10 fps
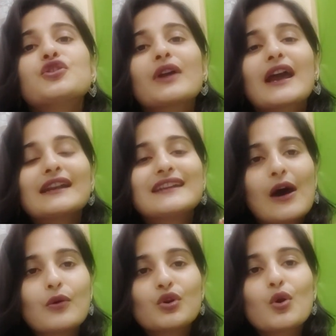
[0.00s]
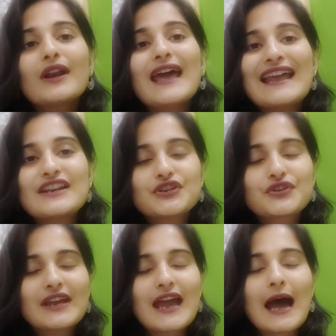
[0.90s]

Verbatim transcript: you can download Entri